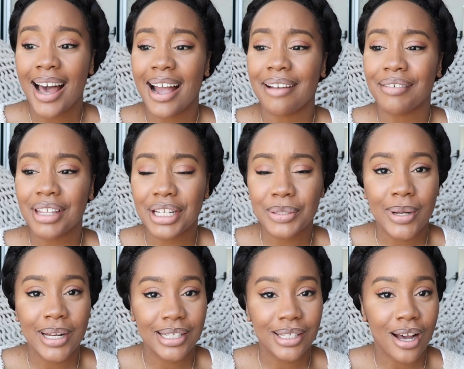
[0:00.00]
I really just
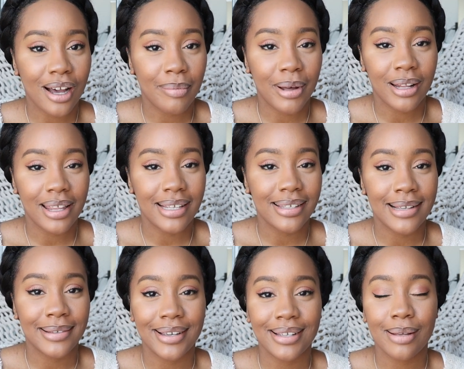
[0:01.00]
wanted to talk about these
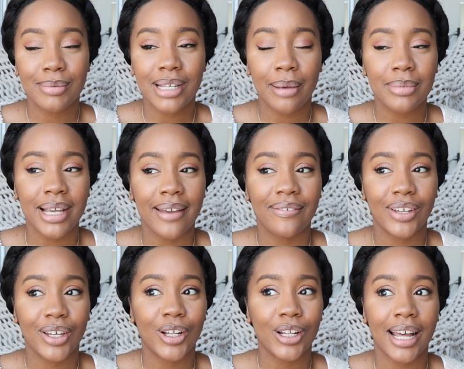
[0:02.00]
things because sometimes I
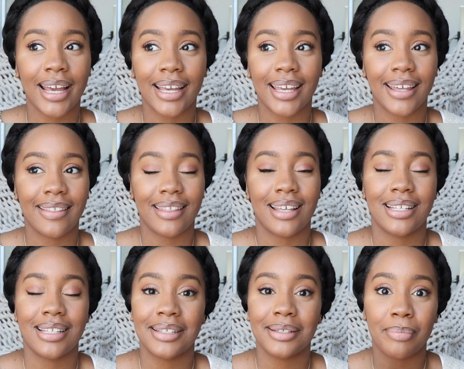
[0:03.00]
feel like in this
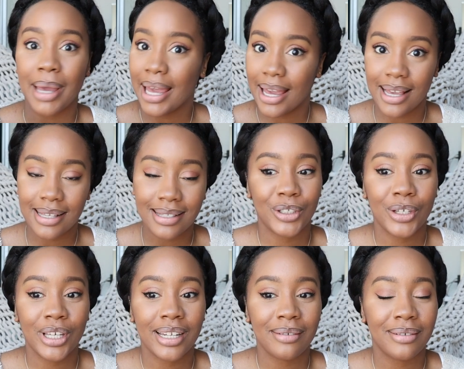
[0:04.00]
space, you
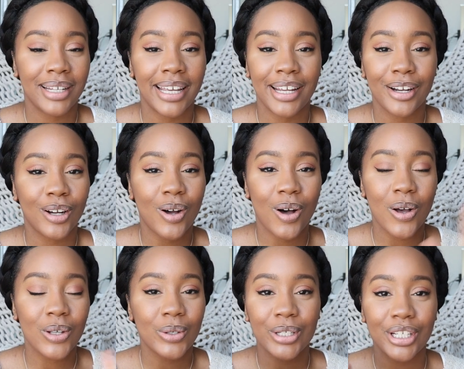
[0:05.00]
can hear all
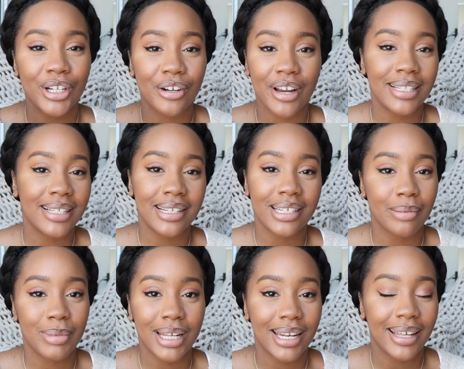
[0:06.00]
sorts of crazy,
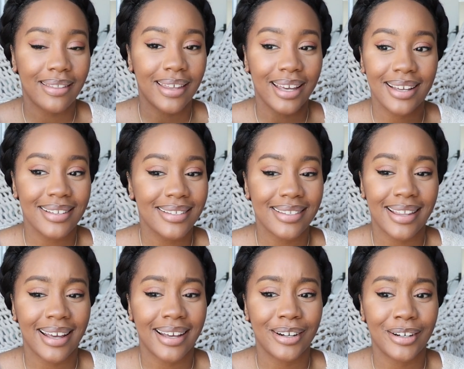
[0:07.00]
intimidating things
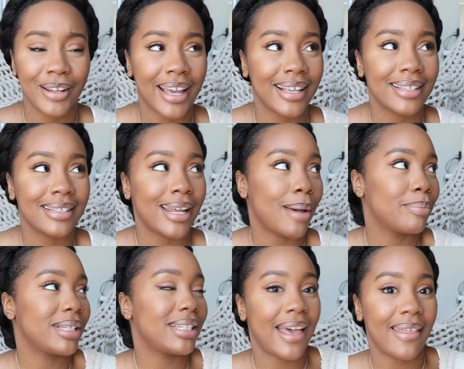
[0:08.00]
that are like step
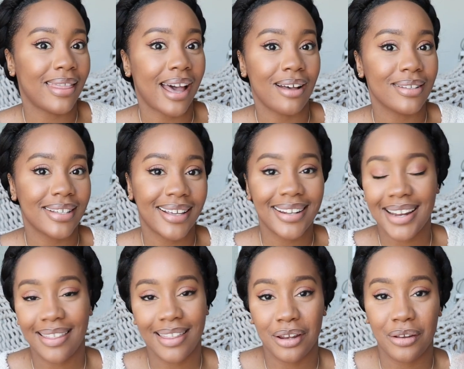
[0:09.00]
10,000,
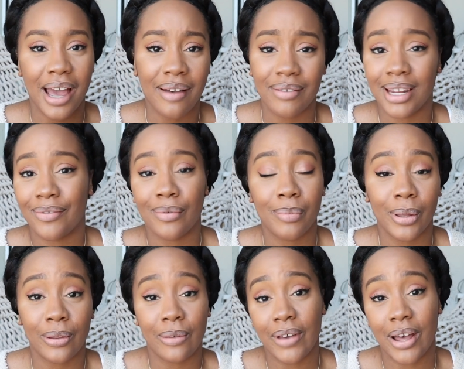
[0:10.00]
and then you haven't even
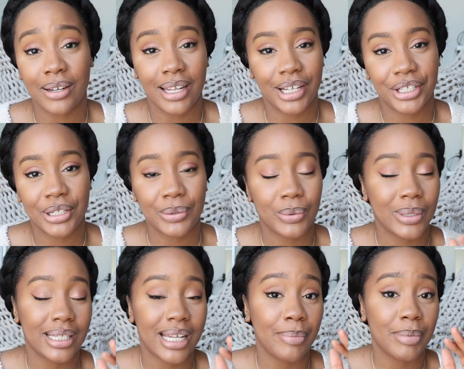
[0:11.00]
built the foundations with
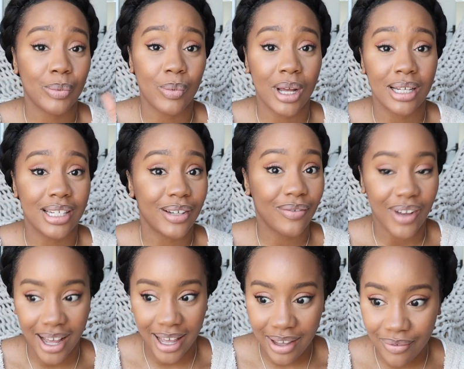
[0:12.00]
steps 1 to
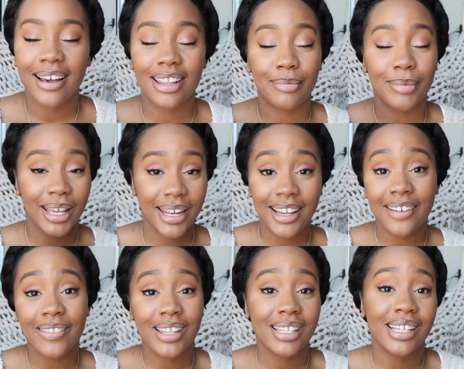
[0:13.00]
5. At the beginning
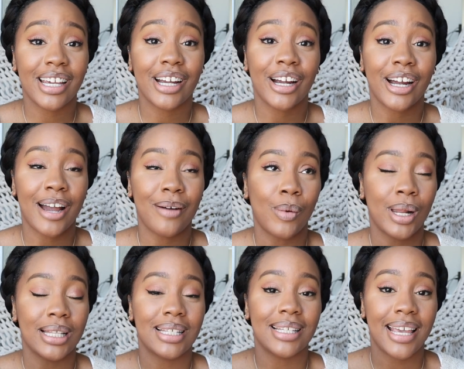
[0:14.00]
of this year, I
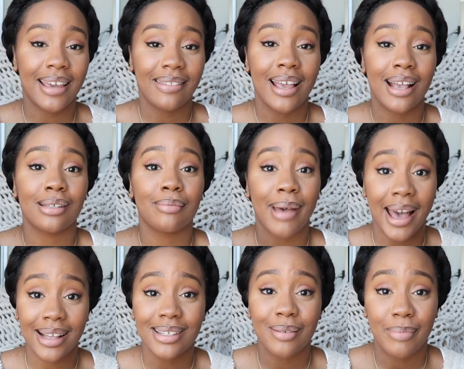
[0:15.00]
wanted to take things
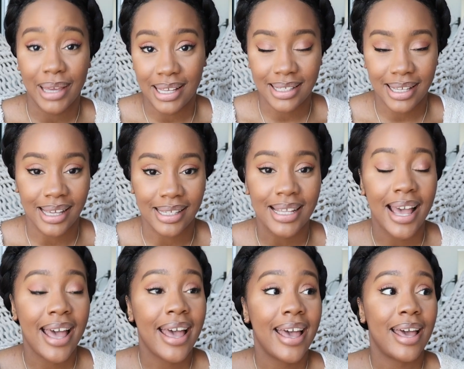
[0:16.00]
back to basics
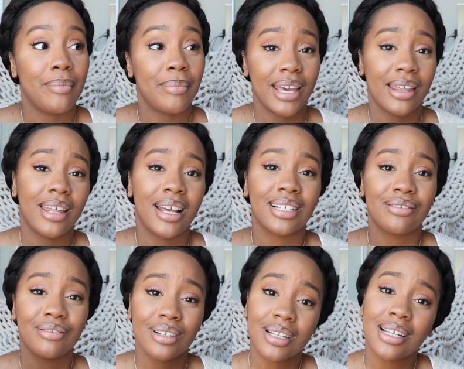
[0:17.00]
and make things
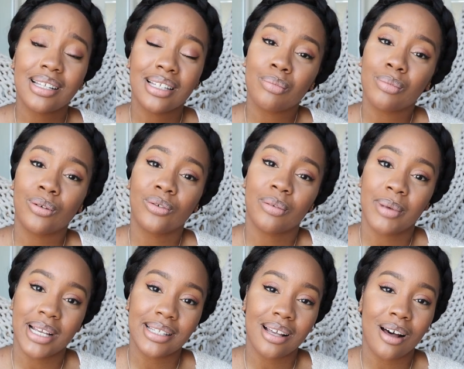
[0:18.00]
really simple for
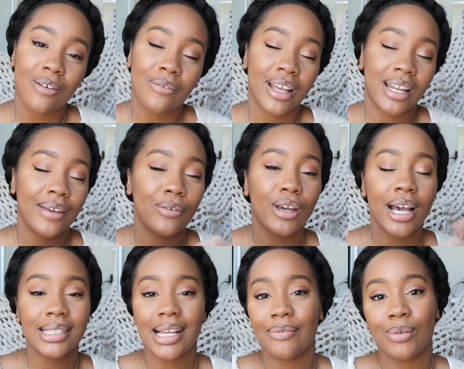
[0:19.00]
myself. And if you
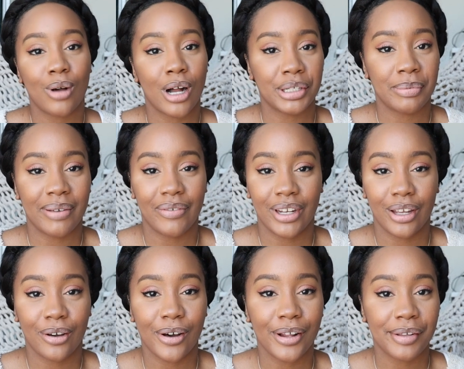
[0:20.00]
guys haven't watched my
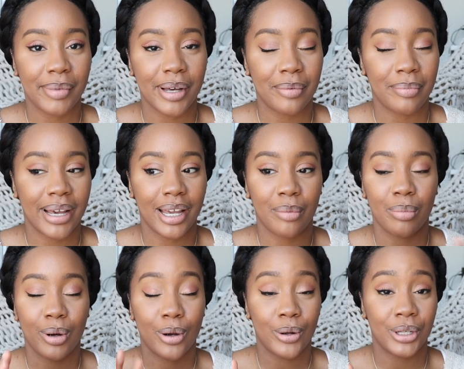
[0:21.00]
video all about my
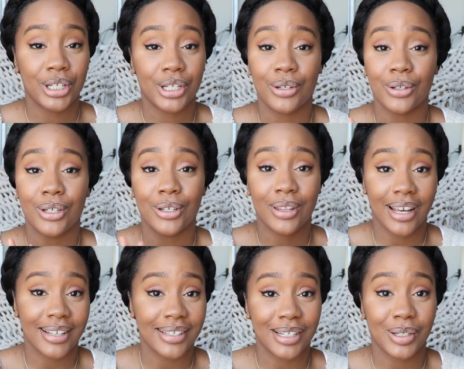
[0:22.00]
approach to
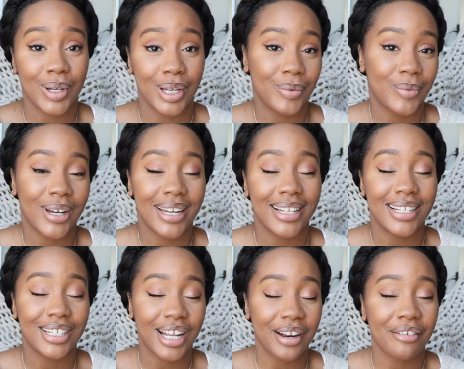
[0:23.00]
2021 in
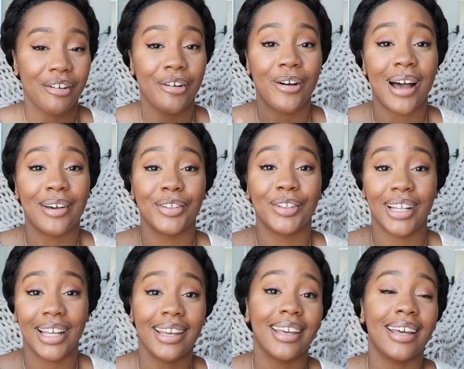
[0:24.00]
general, I will
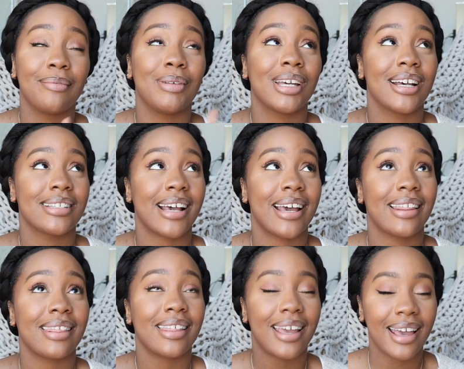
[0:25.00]
link it because I
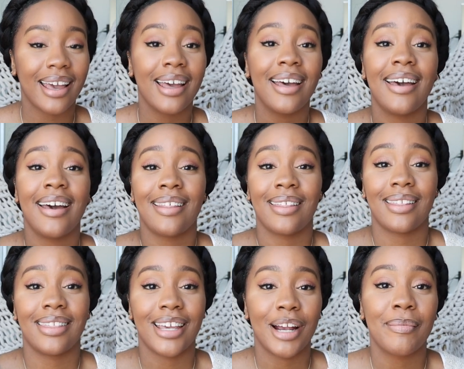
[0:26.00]
think
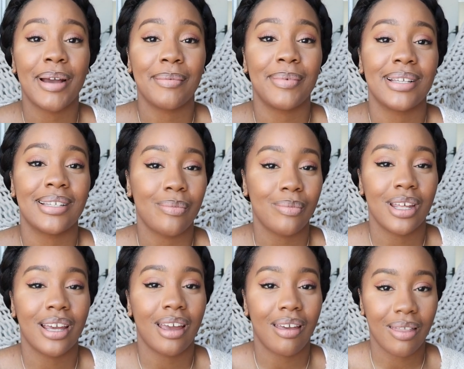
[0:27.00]
that there might be
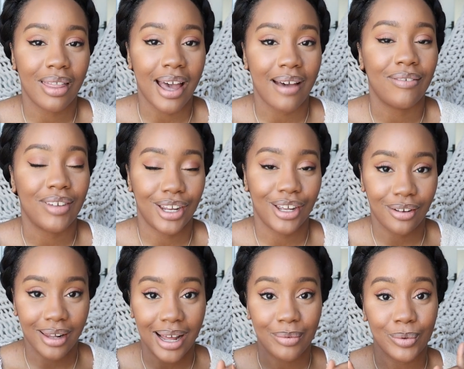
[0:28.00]
something in that video
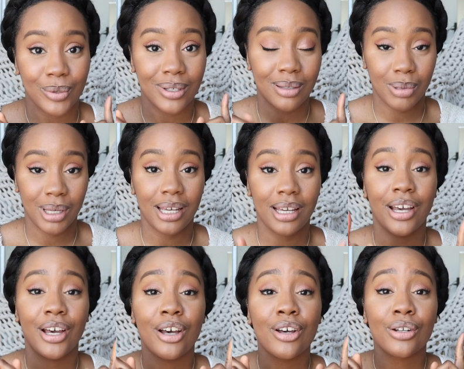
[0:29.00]
that will speak
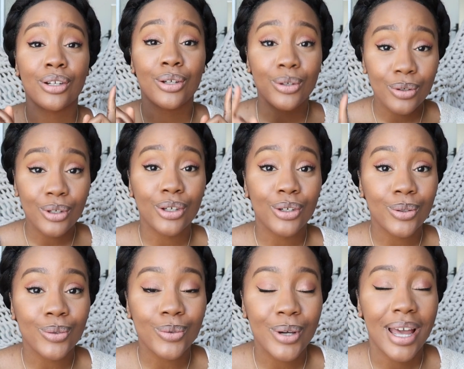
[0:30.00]
to
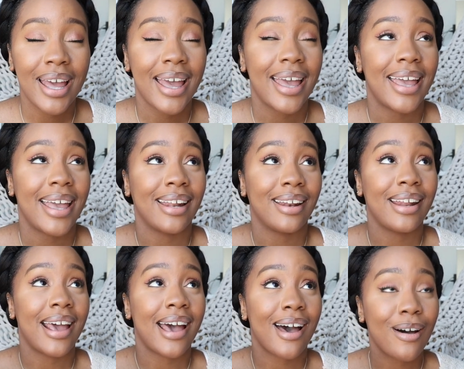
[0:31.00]
you and
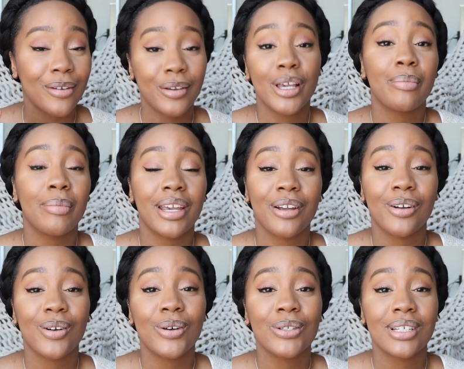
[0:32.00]
how you can make your
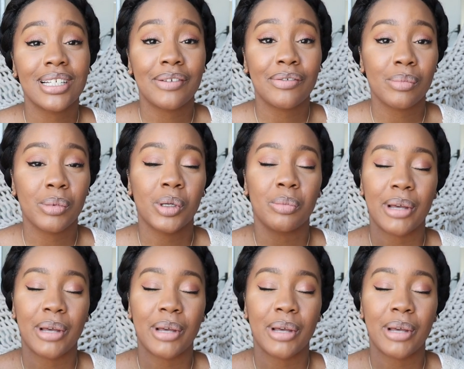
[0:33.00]
goals achievable.